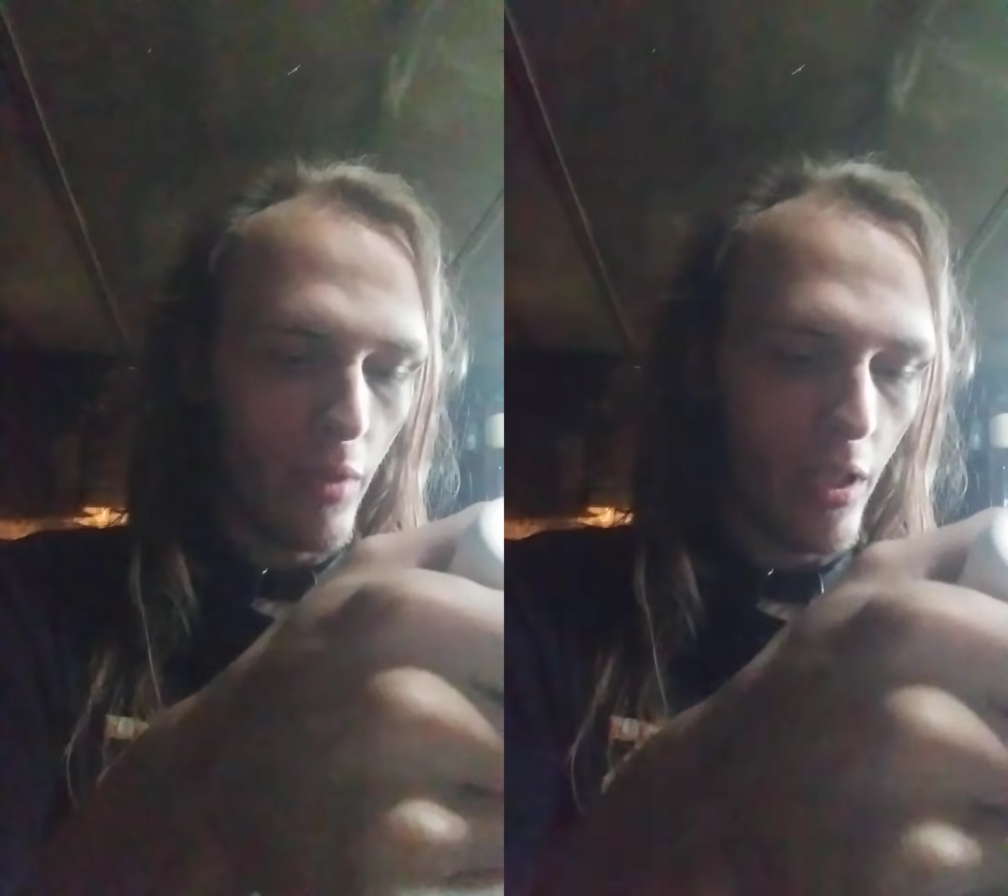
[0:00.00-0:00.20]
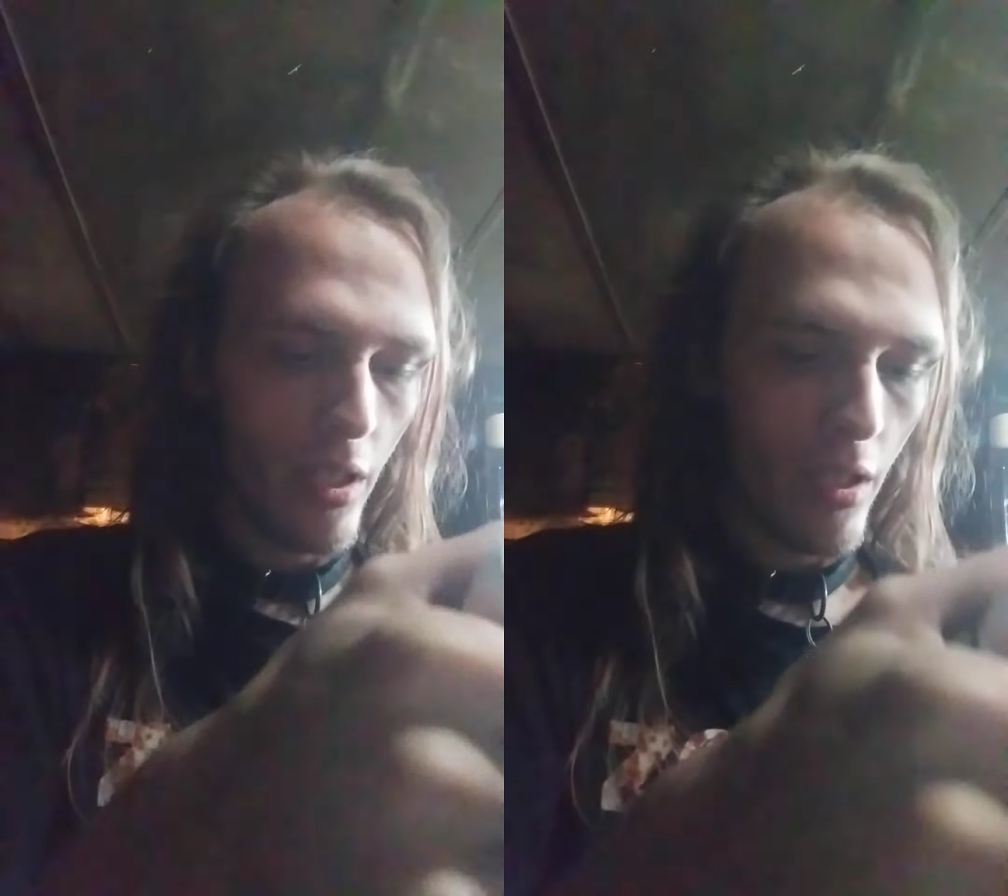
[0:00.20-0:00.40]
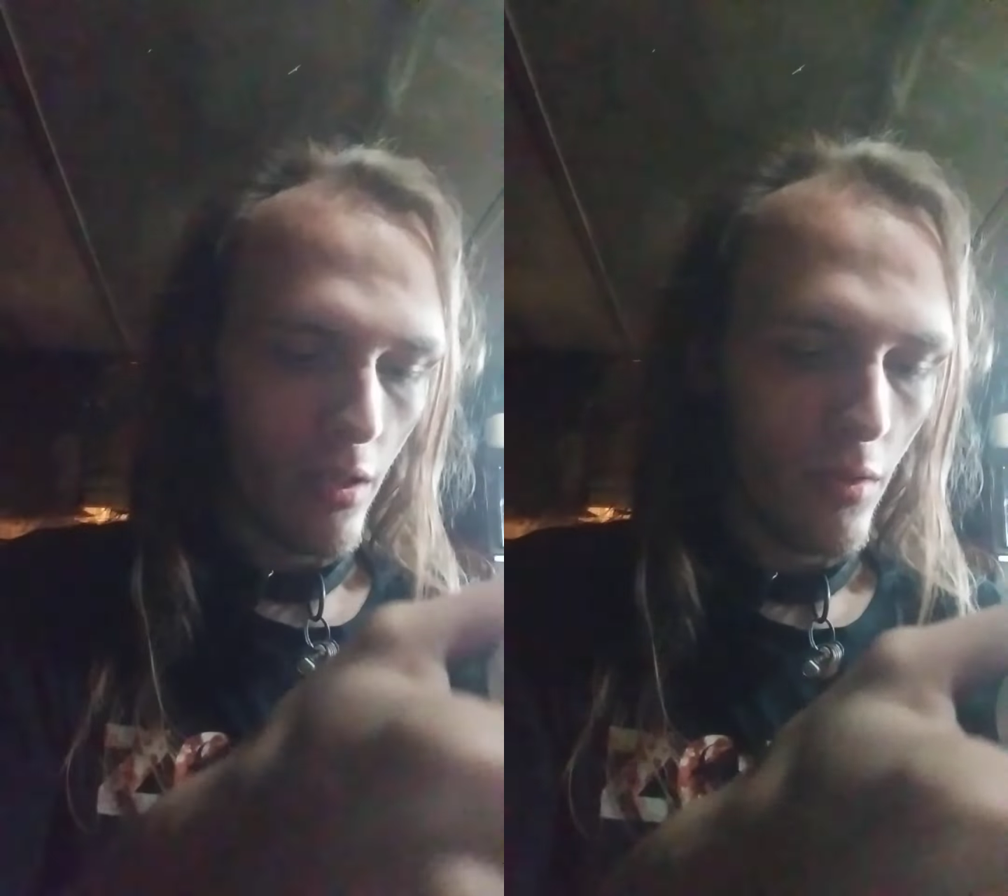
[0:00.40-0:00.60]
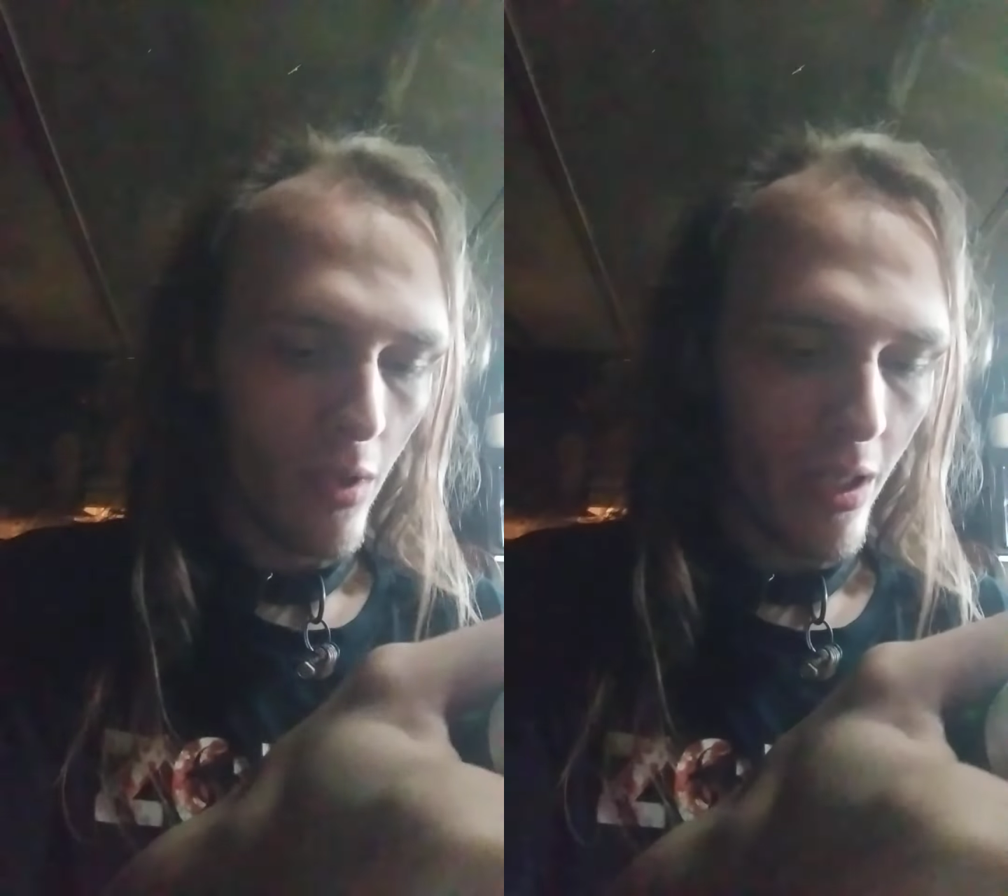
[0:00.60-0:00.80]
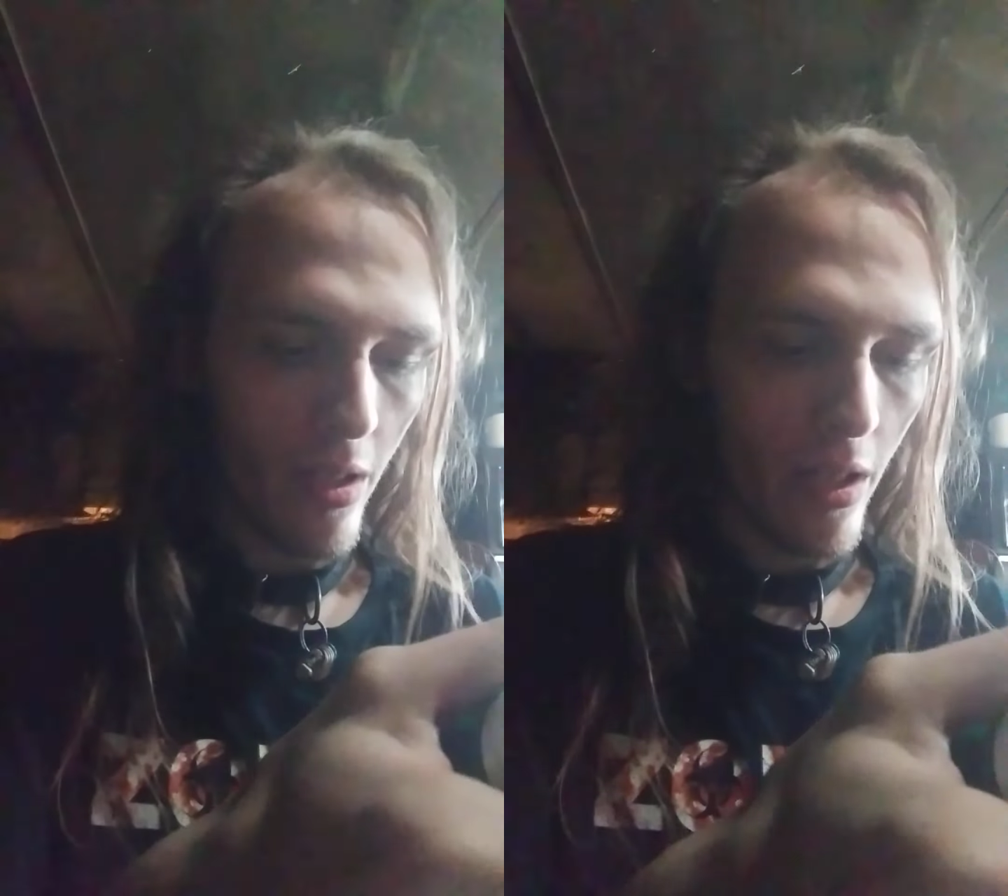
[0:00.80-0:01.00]
but you
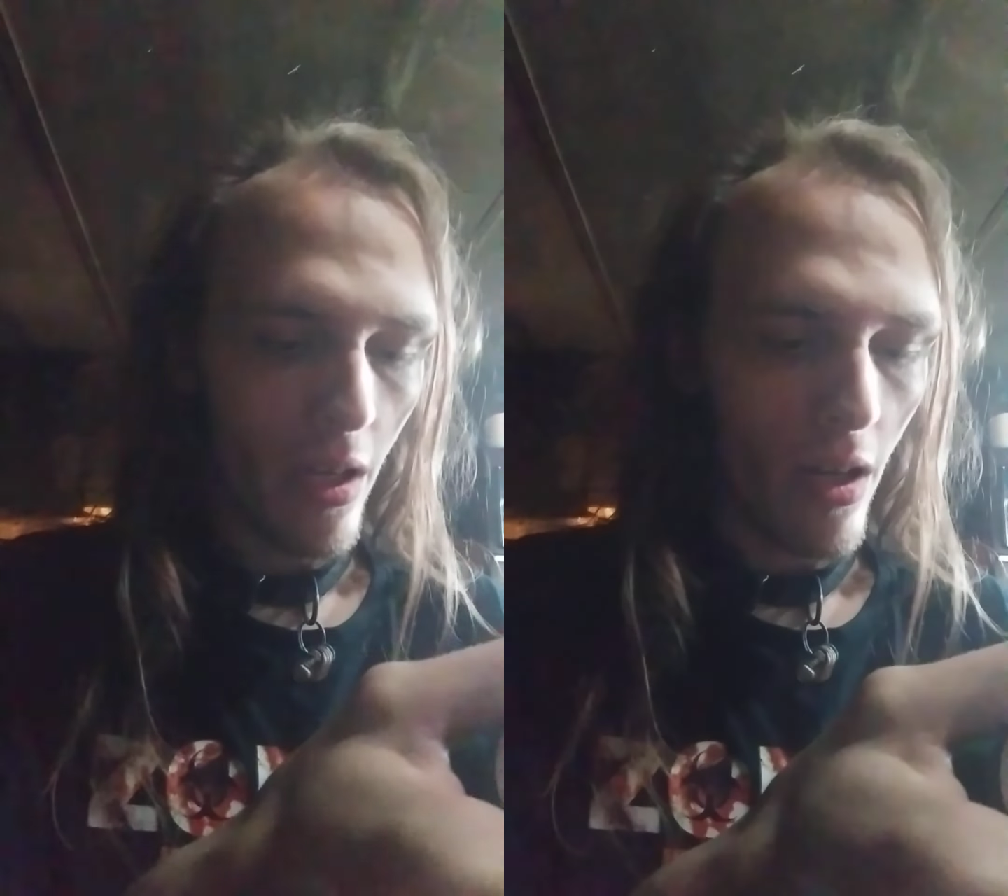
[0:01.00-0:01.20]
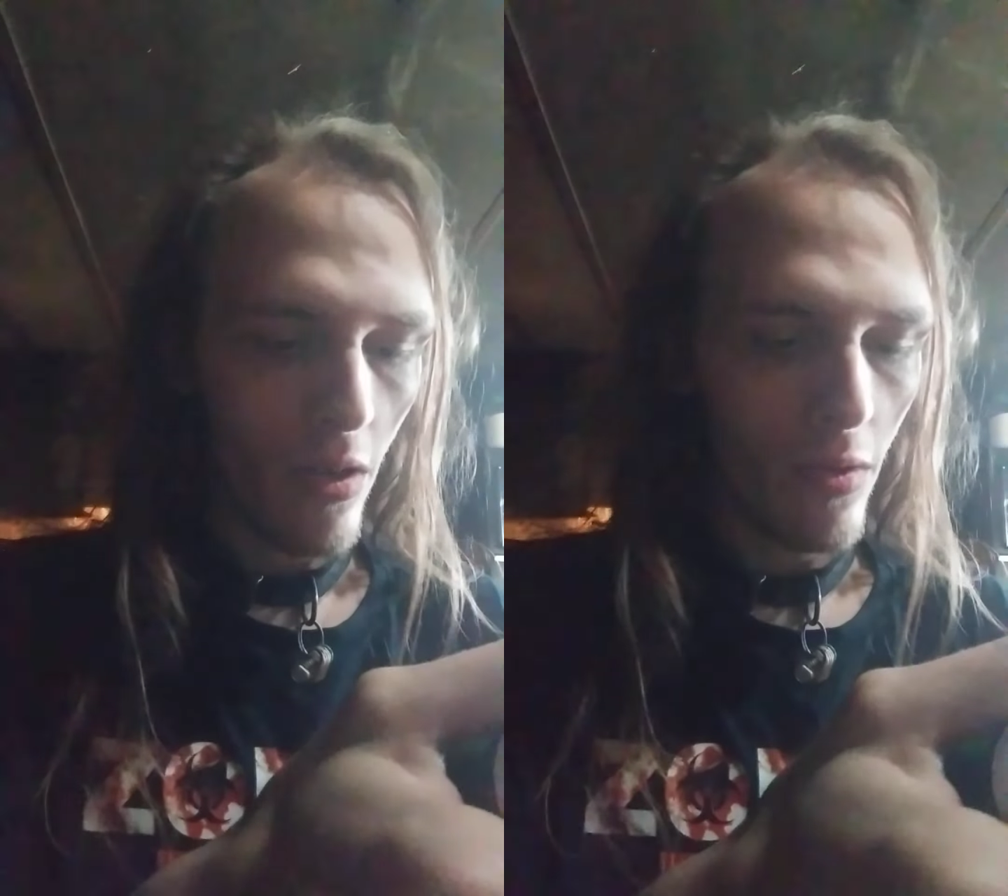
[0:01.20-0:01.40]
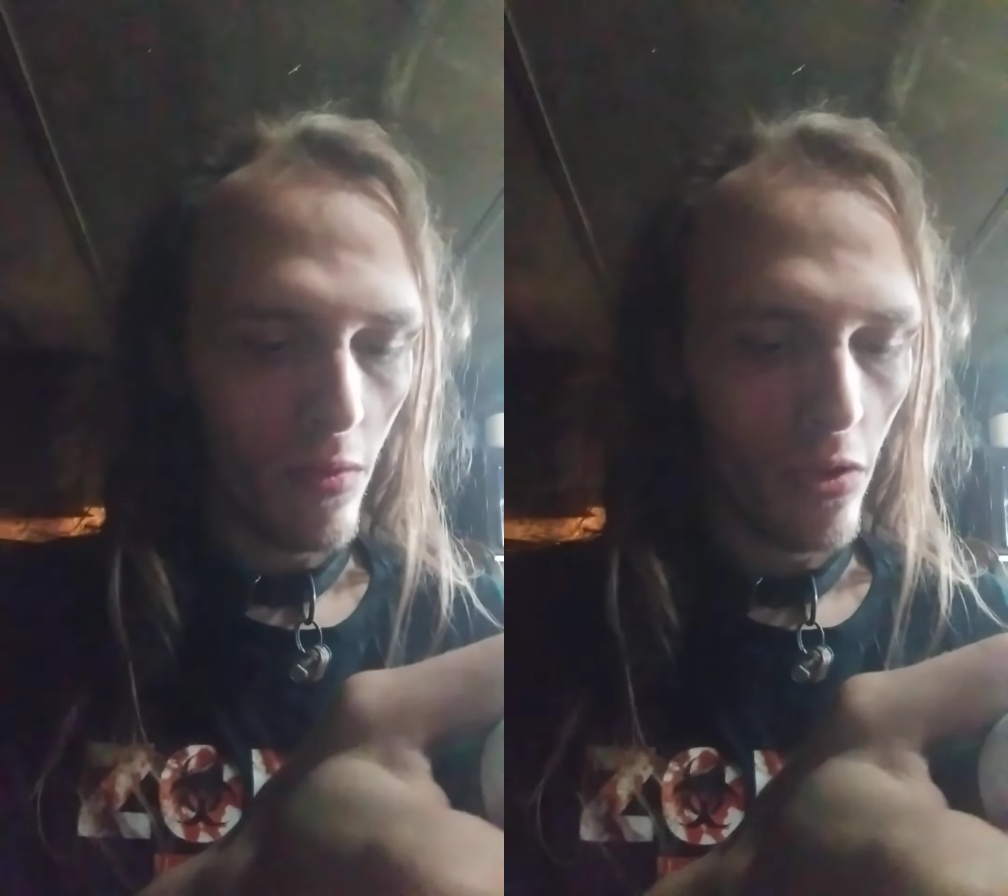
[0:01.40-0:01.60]
know,